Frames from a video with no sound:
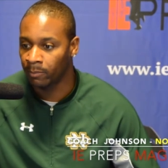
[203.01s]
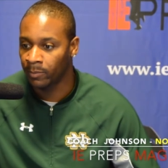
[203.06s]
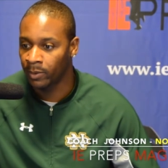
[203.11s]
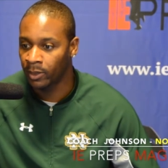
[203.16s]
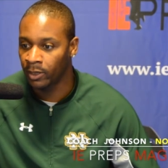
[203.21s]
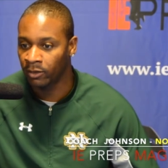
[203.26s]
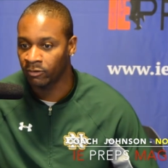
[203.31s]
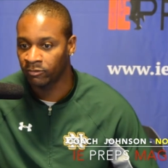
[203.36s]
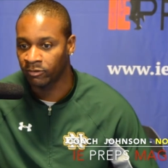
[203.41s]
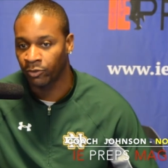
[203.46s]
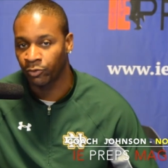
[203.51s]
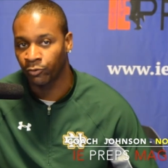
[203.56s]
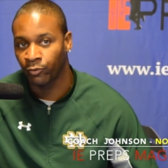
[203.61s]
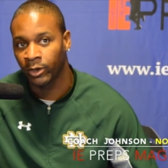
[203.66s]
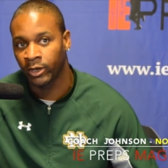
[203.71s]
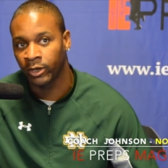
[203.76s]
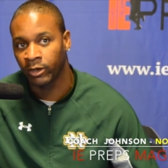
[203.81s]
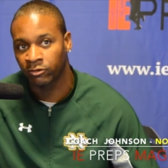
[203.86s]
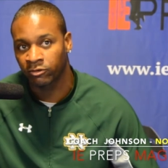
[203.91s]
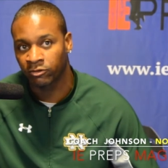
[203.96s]
He is a
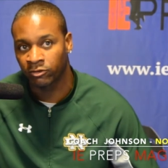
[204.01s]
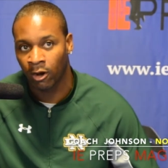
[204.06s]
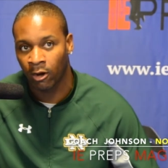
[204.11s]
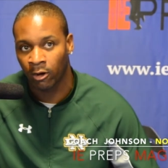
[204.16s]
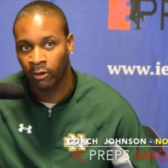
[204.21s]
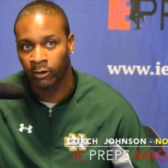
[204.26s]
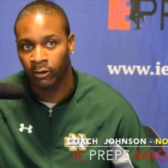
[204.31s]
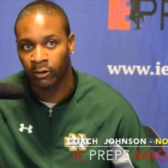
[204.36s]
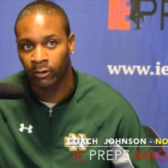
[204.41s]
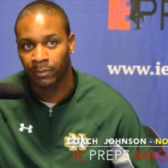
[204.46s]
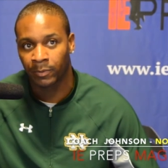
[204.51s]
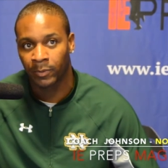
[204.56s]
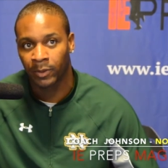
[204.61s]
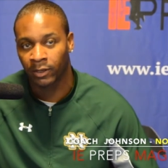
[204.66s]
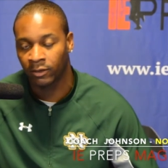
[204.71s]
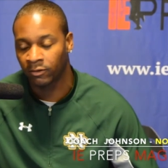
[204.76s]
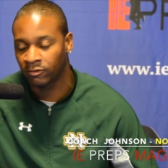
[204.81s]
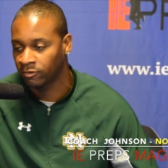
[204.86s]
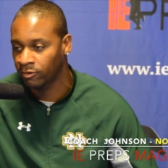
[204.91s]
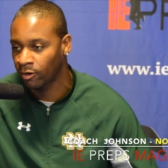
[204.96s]
3-year starter.
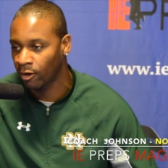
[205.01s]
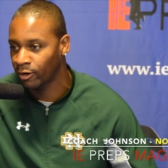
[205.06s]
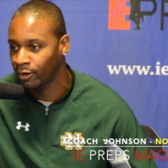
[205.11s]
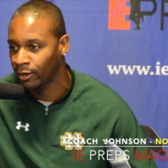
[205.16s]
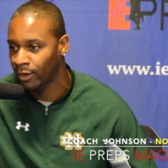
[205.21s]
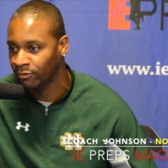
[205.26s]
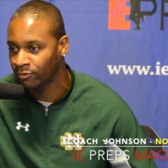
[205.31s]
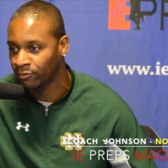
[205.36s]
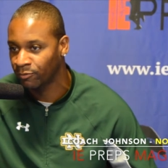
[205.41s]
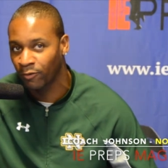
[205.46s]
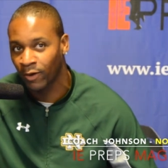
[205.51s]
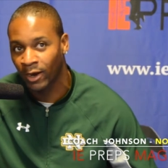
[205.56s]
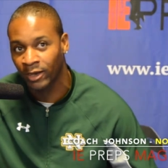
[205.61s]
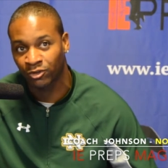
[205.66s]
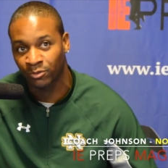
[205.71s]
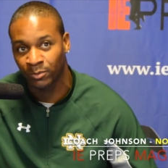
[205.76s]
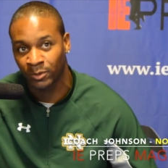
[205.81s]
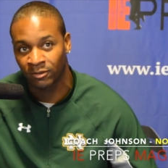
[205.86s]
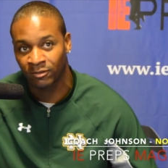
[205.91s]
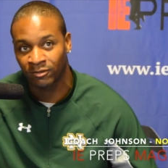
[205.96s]
He started as a
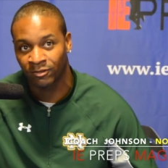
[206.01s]
freshman,